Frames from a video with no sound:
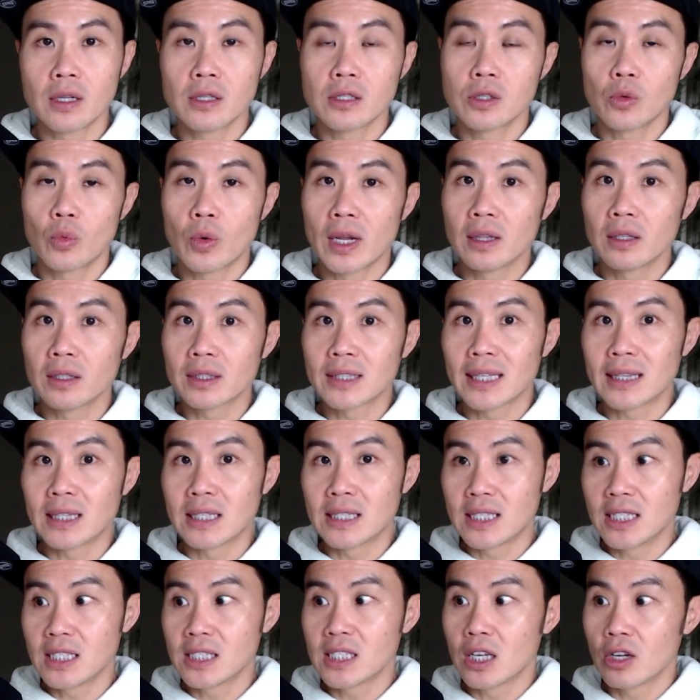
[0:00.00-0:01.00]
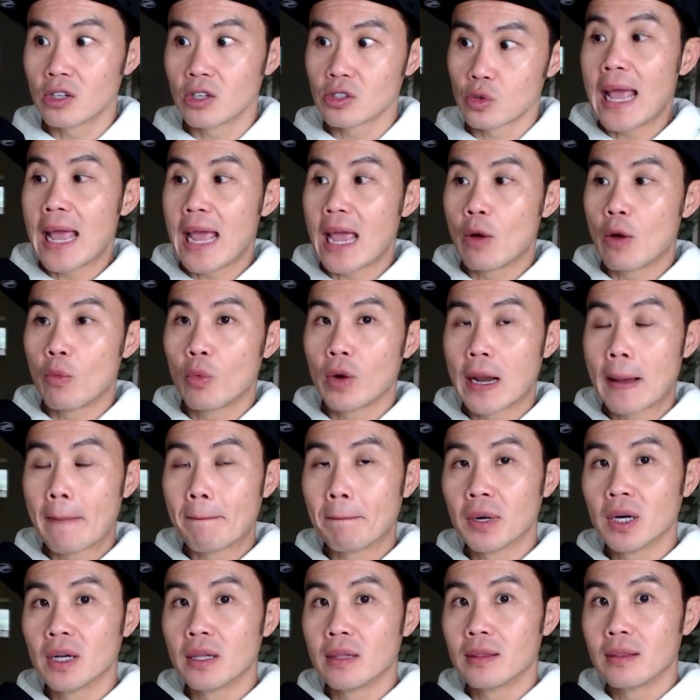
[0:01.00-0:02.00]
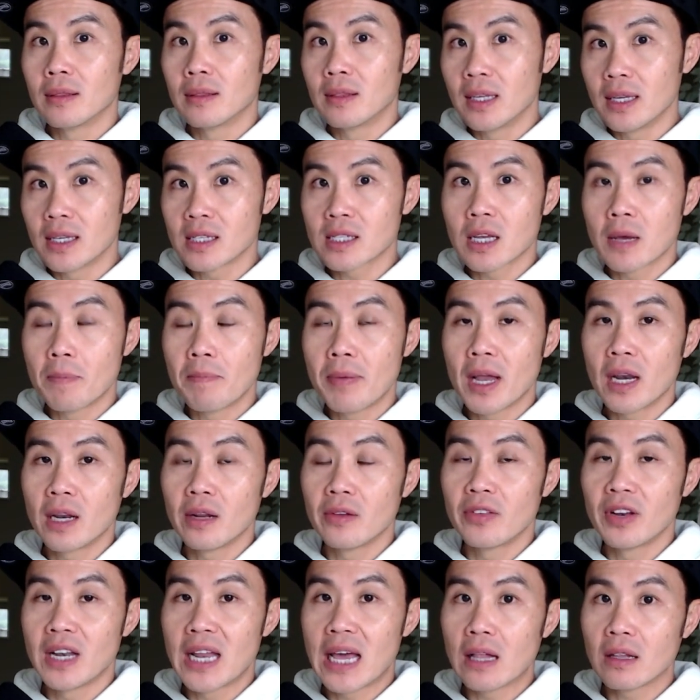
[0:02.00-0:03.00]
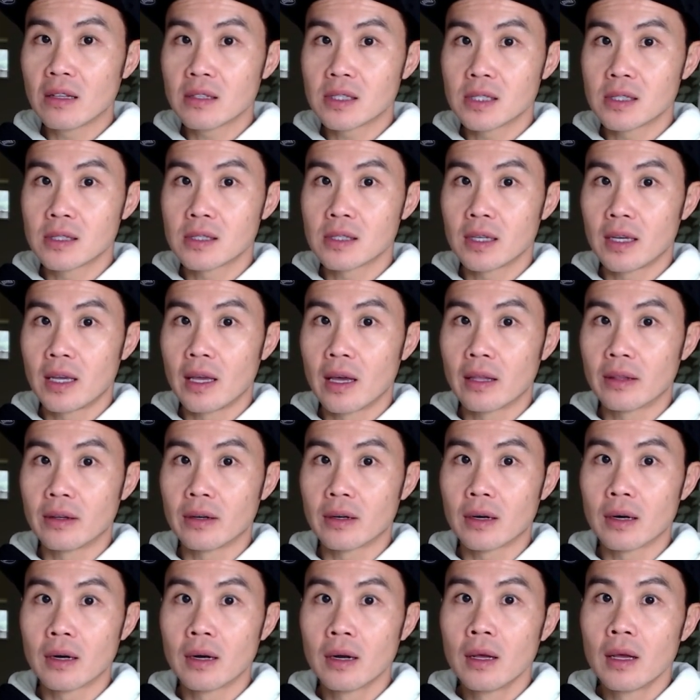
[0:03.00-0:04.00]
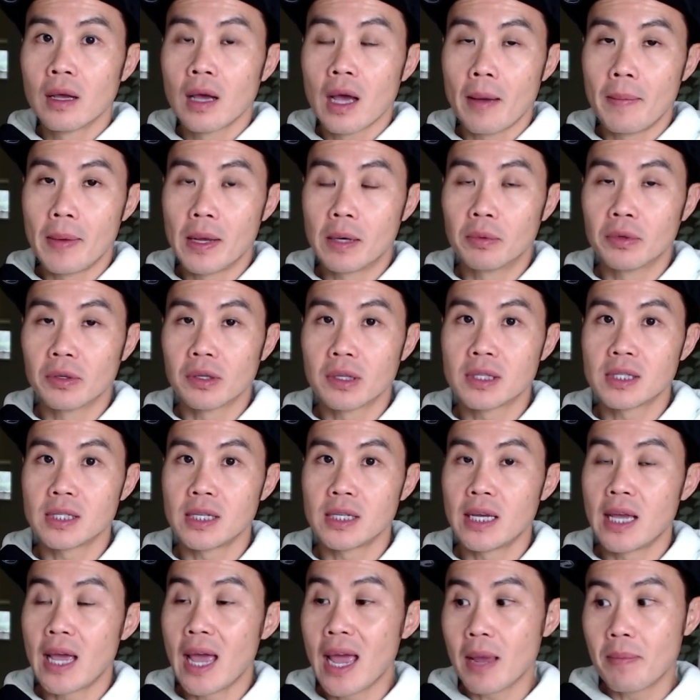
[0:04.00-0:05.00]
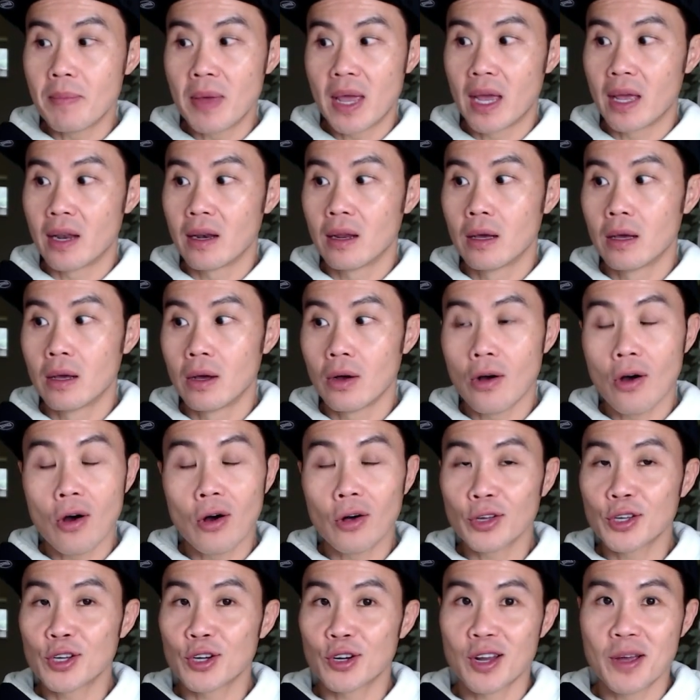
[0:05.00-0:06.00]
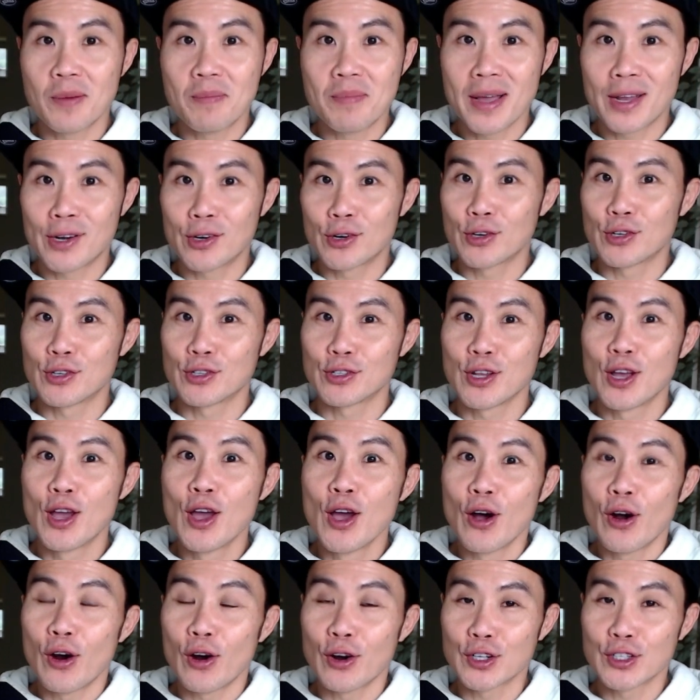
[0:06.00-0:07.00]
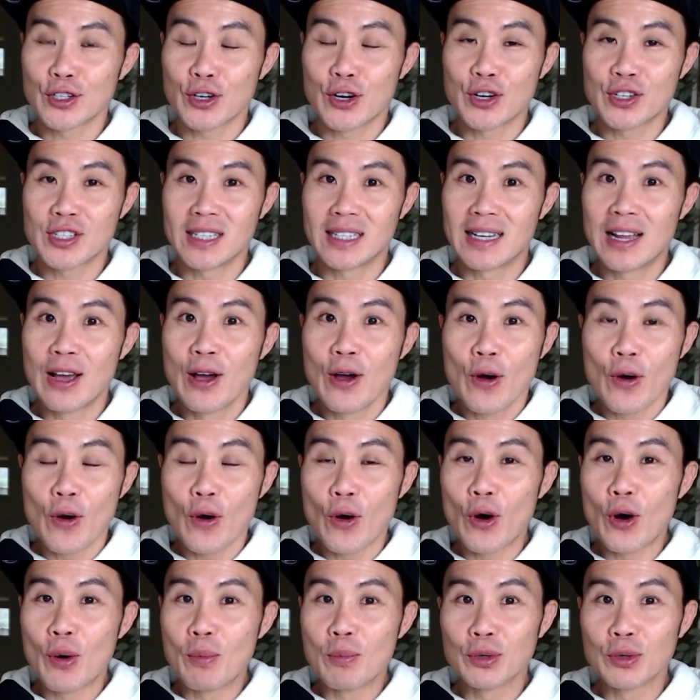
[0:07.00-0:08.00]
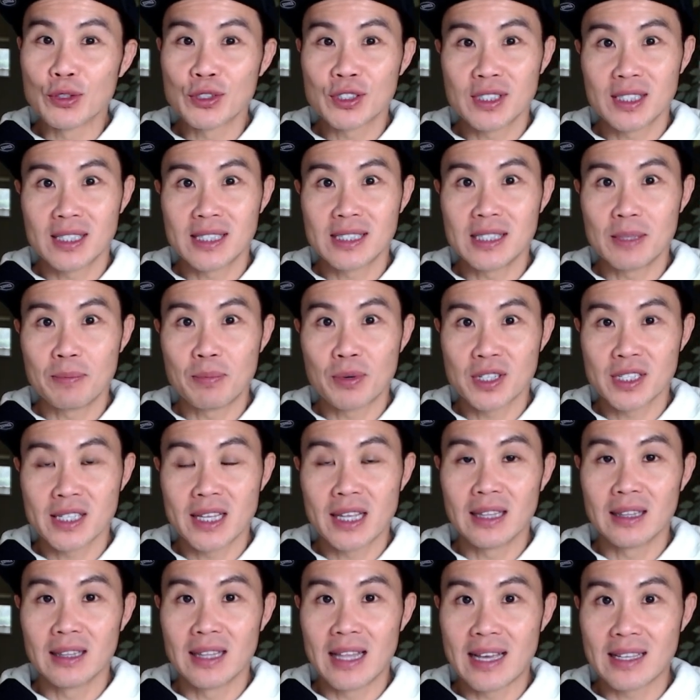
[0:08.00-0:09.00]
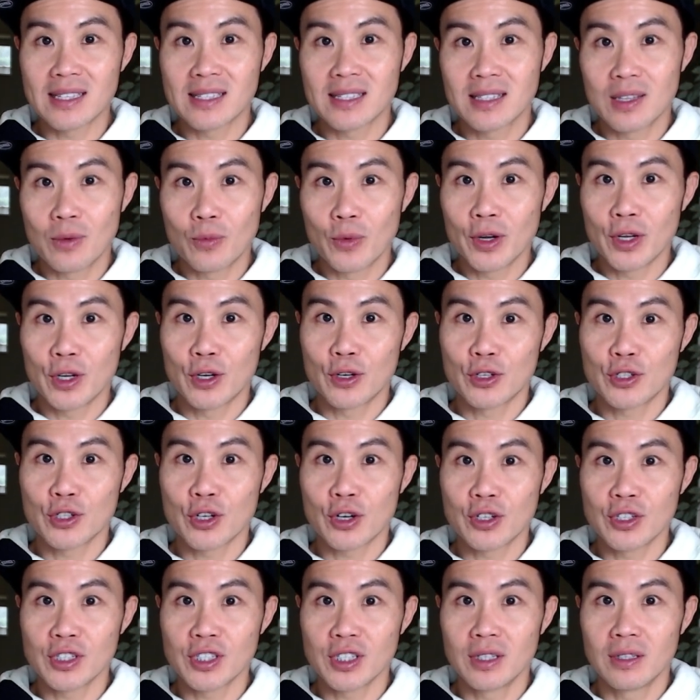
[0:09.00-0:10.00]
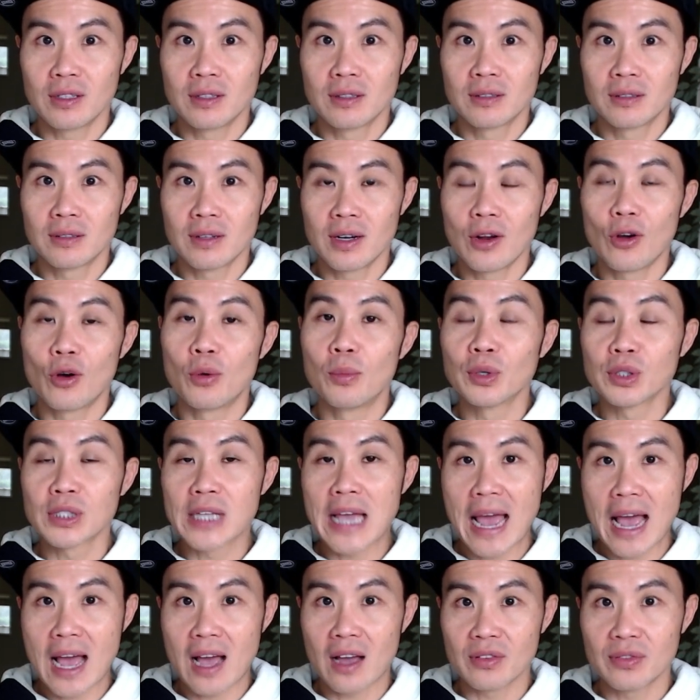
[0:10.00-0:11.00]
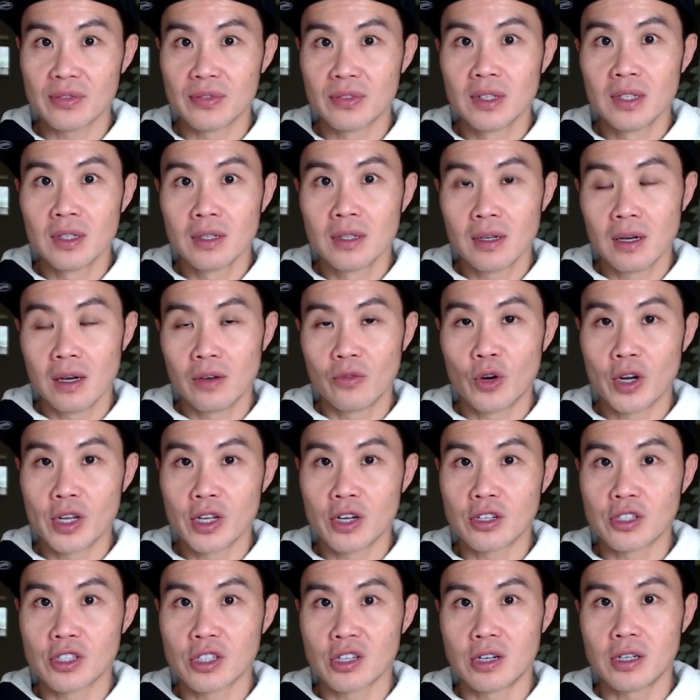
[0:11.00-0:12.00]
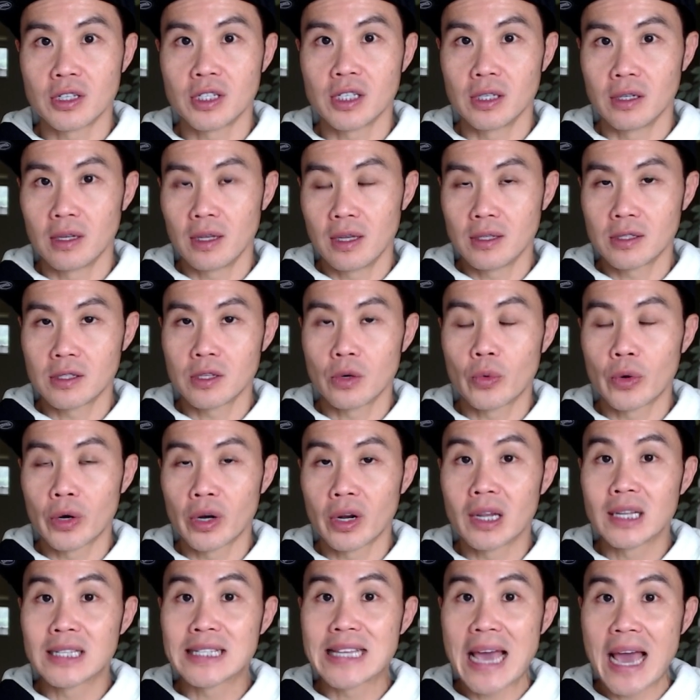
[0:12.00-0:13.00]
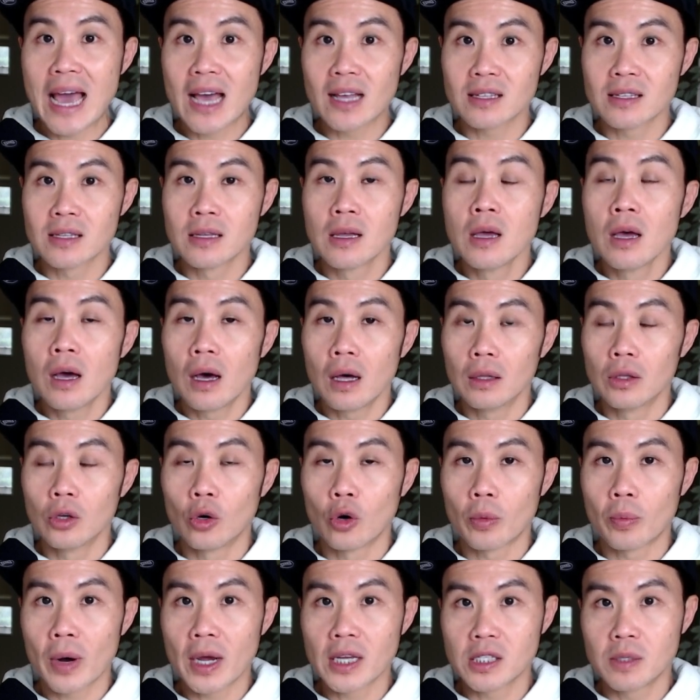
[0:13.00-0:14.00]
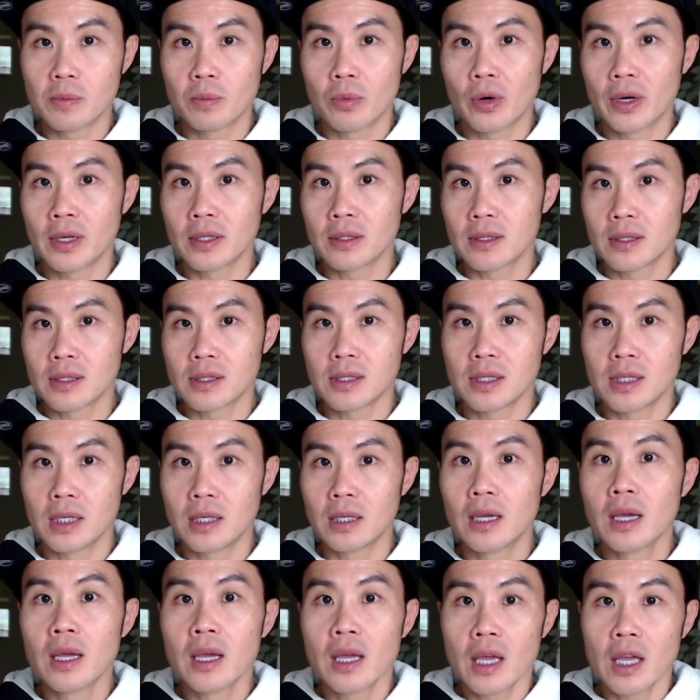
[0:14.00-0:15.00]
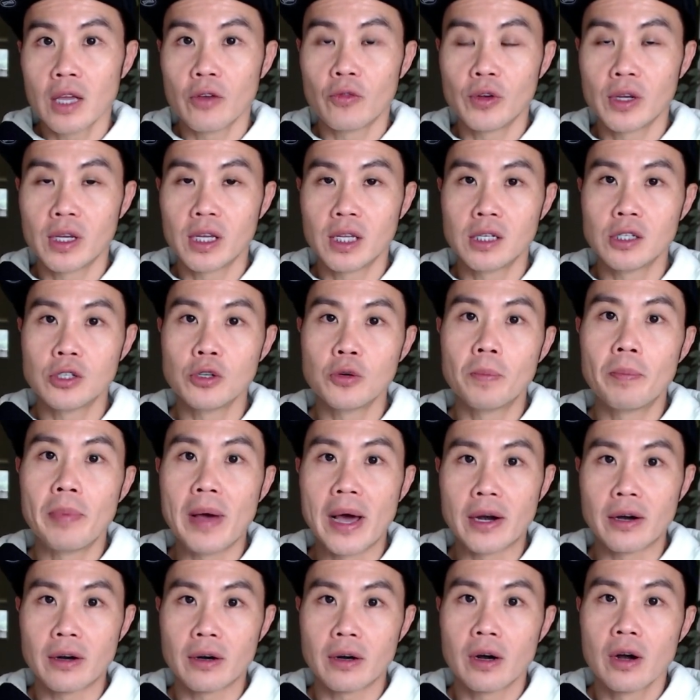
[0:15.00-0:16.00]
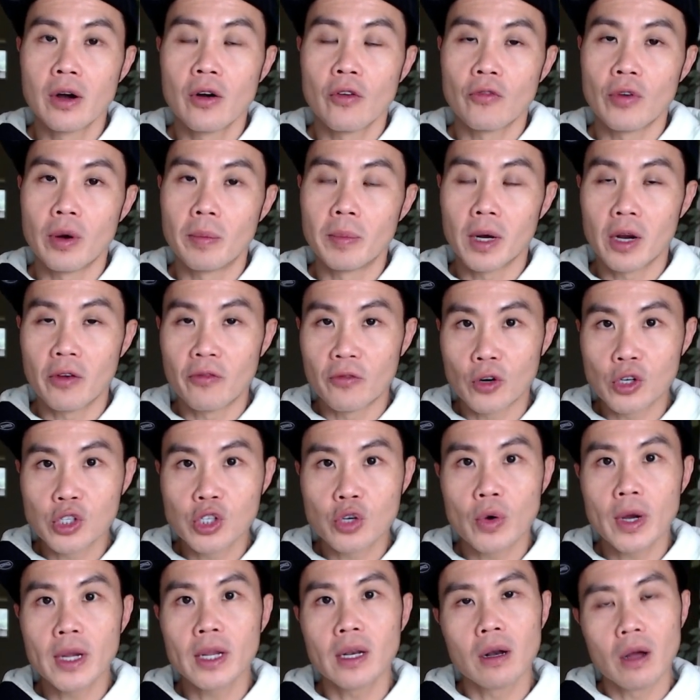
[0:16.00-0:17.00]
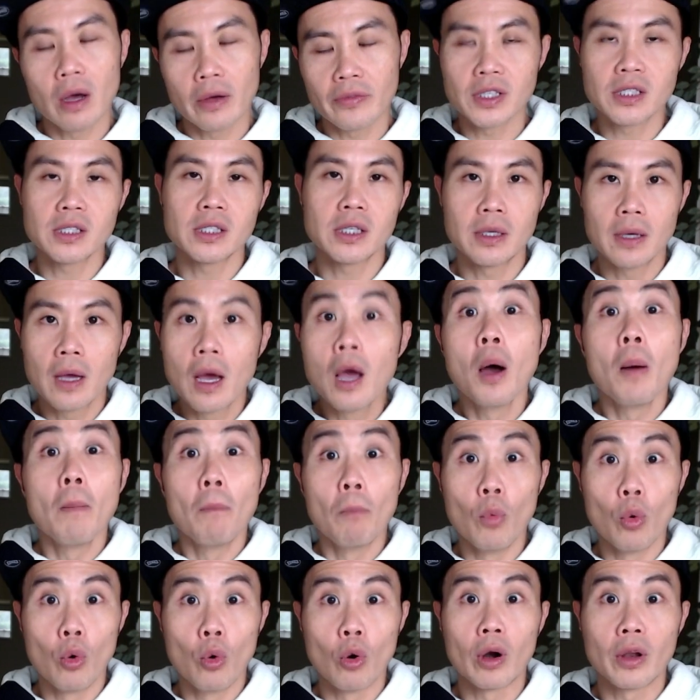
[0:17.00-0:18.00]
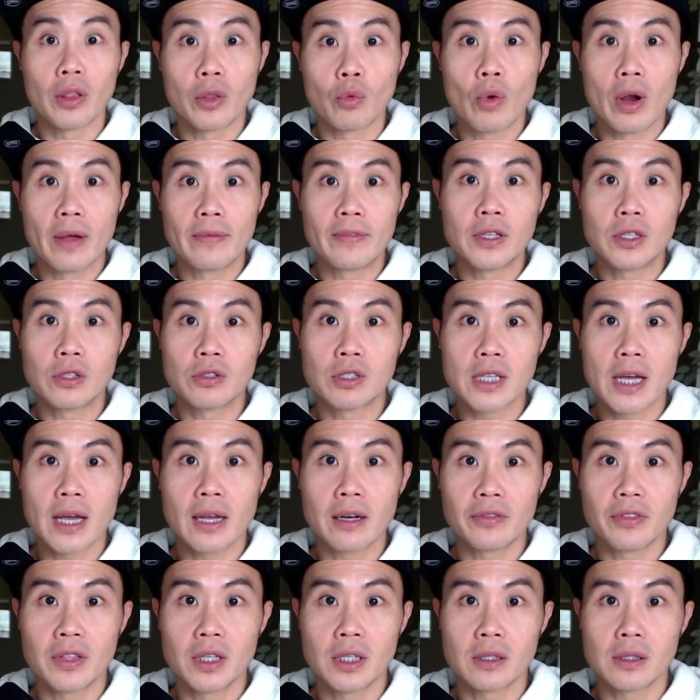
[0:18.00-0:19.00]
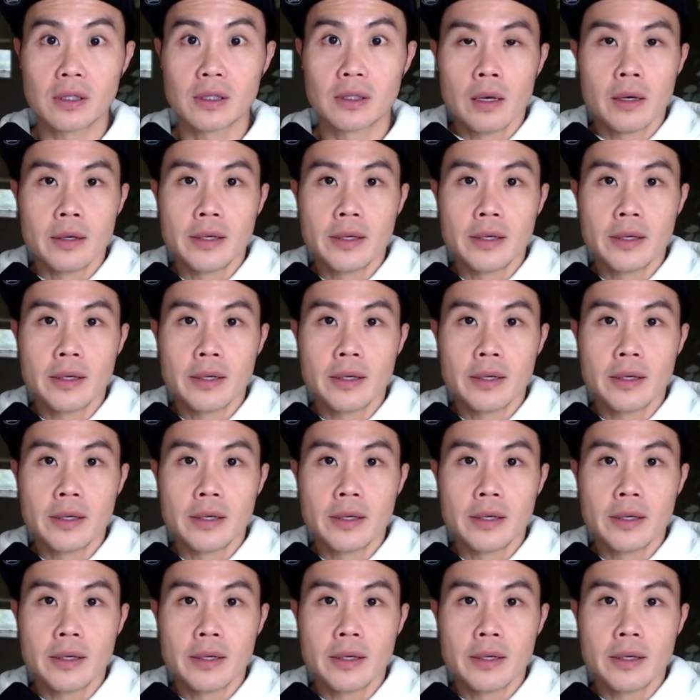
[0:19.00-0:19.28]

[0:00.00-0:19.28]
So when I looked at the details and when I put this competitive analysis together, I'm able to see, hey man, all your competitors are charging almost 60% less than what you're charging, right? Almost half of what you're charging. And so we're going to test a lower pricing point to see if we can do better from a conversion rate and obviously more on the revenue side of things.